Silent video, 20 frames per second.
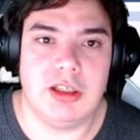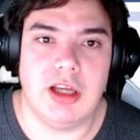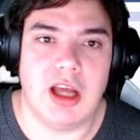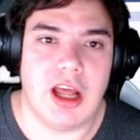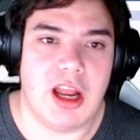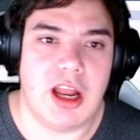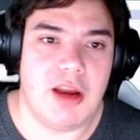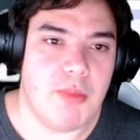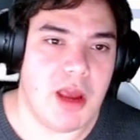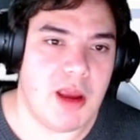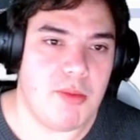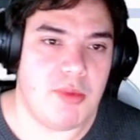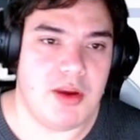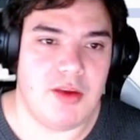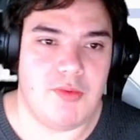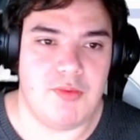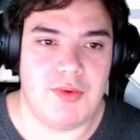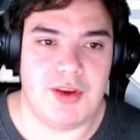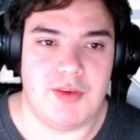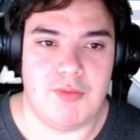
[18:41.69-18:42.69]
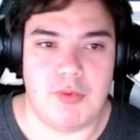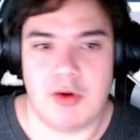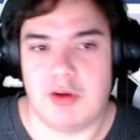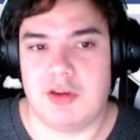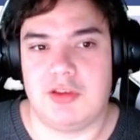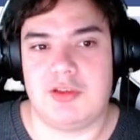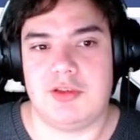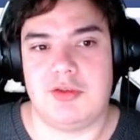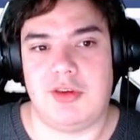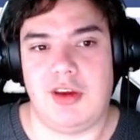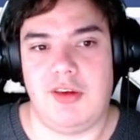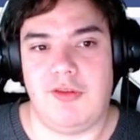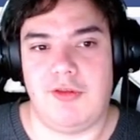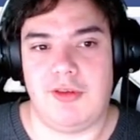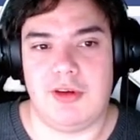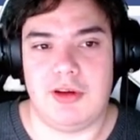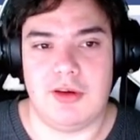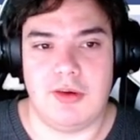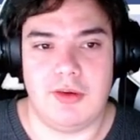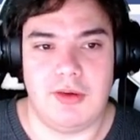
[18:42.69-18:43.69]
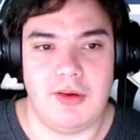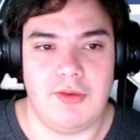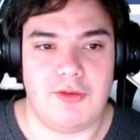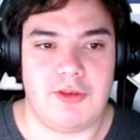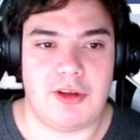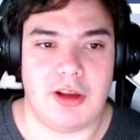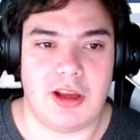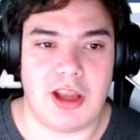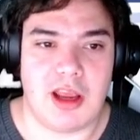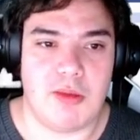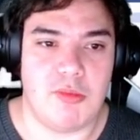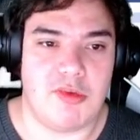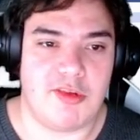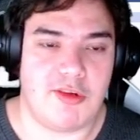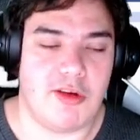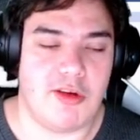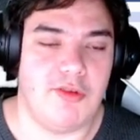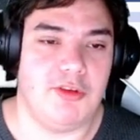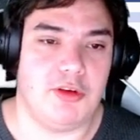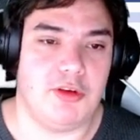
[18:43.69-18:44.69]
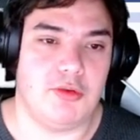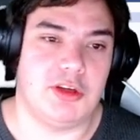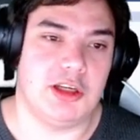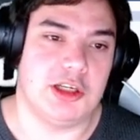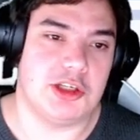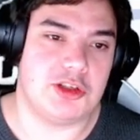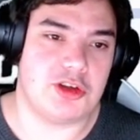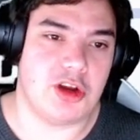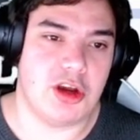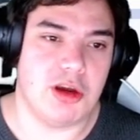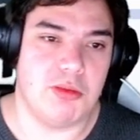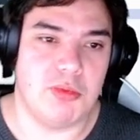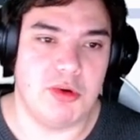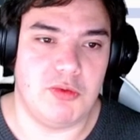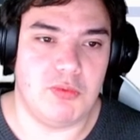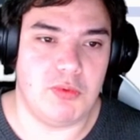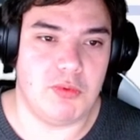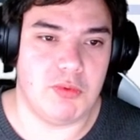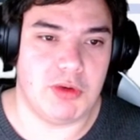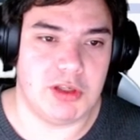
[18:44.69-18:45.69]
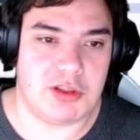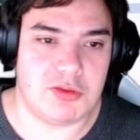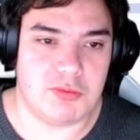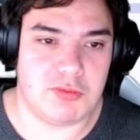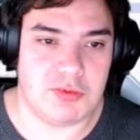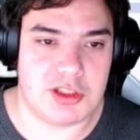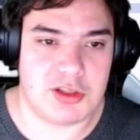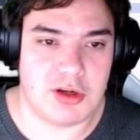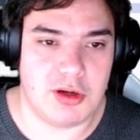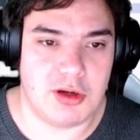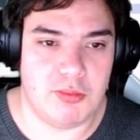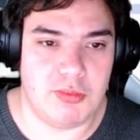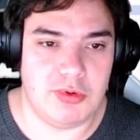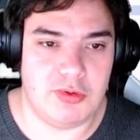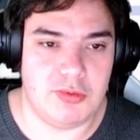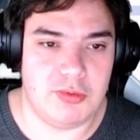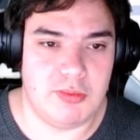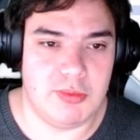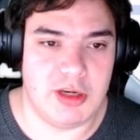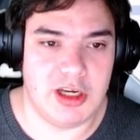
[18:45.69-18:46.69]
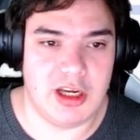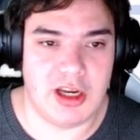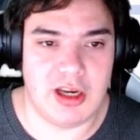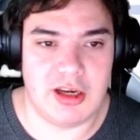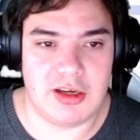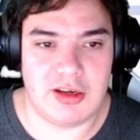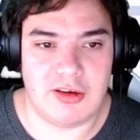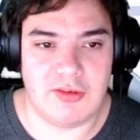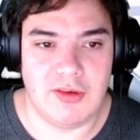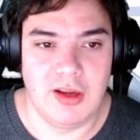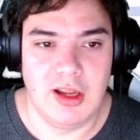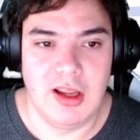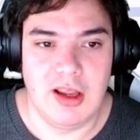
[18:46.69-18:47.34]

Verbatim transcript: and maybe we want to give in, if the game is configured in German, we want to return Blume, and